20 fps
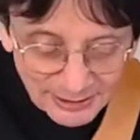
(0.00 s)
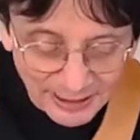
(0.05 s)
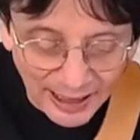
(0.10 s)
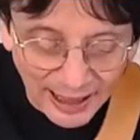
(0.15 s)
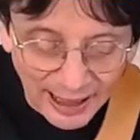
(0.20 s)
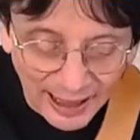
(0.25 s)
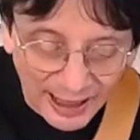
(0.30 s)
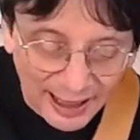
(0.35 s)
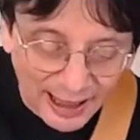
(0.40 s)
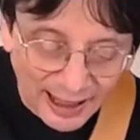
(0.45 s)

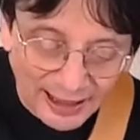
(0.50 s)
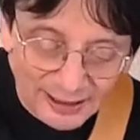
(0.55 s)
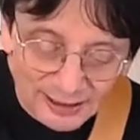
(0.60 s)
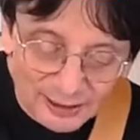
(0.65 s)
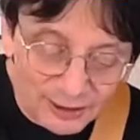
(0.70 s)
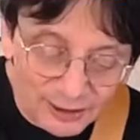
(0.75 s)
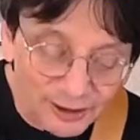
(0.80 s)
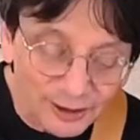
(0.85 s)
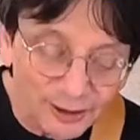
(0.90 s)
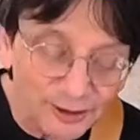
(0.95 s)
I
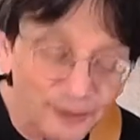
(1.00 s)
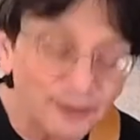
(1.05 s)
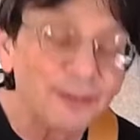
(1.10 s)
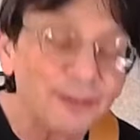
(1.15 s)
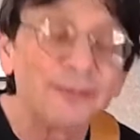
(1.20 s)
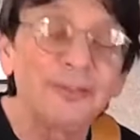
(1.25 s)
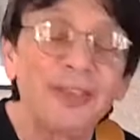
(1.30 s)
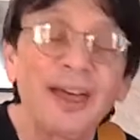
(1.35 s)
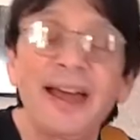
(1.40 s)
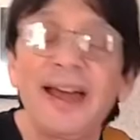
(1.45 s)

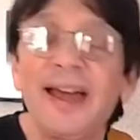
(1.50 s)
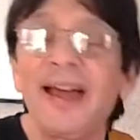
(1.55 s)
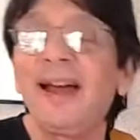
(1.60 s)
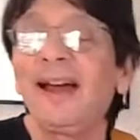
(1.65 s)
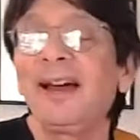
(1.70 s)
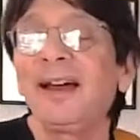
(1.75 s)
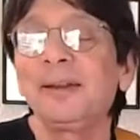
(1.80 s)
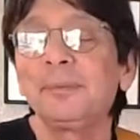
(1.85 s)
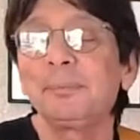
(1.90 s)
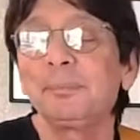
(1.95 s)
love
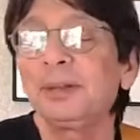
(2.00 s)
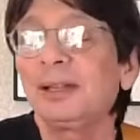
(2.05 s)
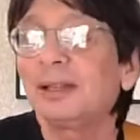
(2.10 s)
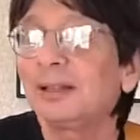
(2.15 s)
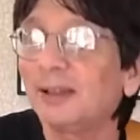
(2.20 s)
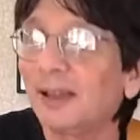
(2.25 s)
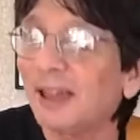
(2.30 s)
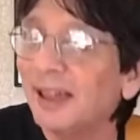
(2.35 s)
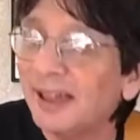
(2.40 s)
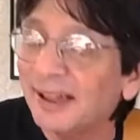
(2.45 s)
that big
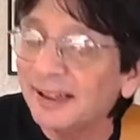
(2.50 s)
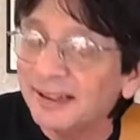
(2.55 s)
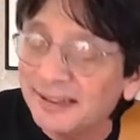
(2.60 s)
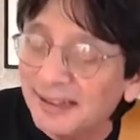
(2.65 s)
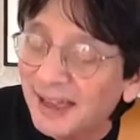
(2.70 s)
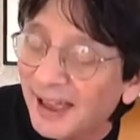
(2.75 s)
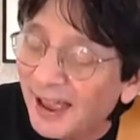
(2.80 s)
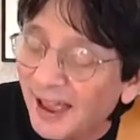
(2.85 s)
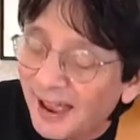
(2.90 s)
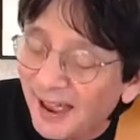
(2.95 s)
leg
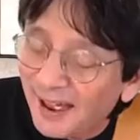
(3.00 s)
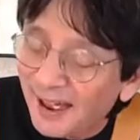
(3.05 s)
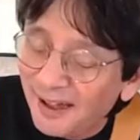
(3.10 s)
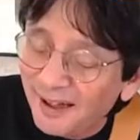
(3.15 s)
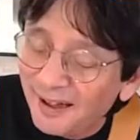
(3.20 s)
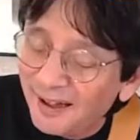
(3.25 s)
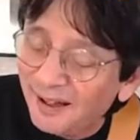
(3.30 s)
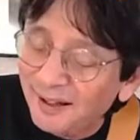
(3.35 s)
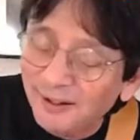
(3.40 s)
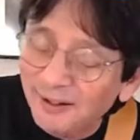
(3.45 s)

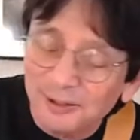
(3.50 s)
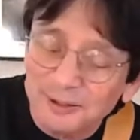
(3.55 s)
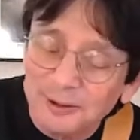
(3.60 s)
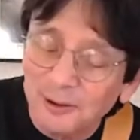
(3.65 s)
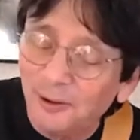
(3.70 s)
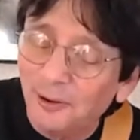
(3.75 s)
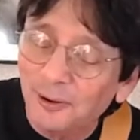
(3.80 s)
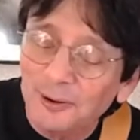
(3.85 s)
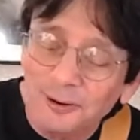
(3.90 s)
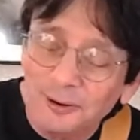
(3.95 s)
gal,
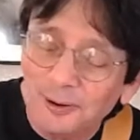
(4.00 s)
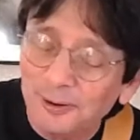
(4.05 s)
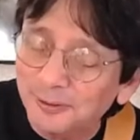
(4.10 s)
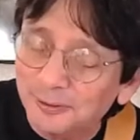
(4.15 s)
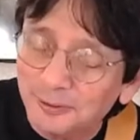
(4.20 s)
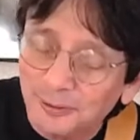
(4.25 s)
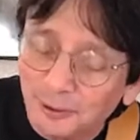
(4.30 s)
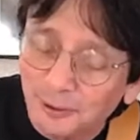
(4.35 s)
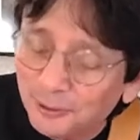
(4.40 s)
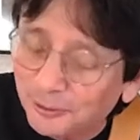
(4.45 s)

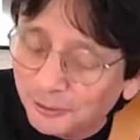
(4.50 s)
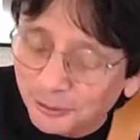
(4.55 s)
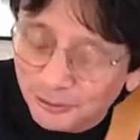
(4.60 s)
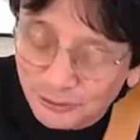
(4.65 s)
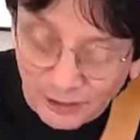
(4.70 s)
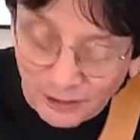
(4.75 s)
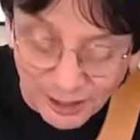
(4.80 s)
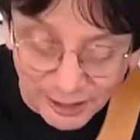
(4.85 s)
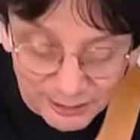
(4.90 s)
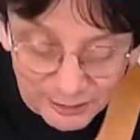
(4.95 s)
Lord
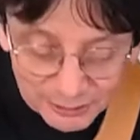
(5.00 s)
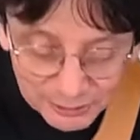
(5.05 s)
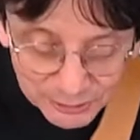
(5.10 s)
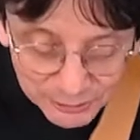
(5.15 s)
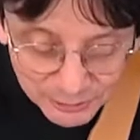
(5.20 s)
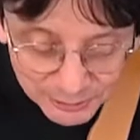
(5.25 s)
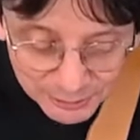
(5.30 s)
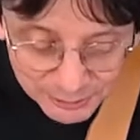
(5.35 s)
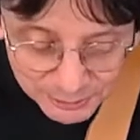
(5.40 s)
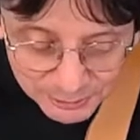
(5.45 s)
knows I
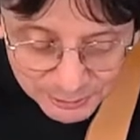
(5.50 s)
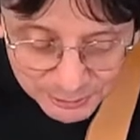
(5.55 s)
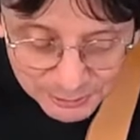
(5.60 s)
do.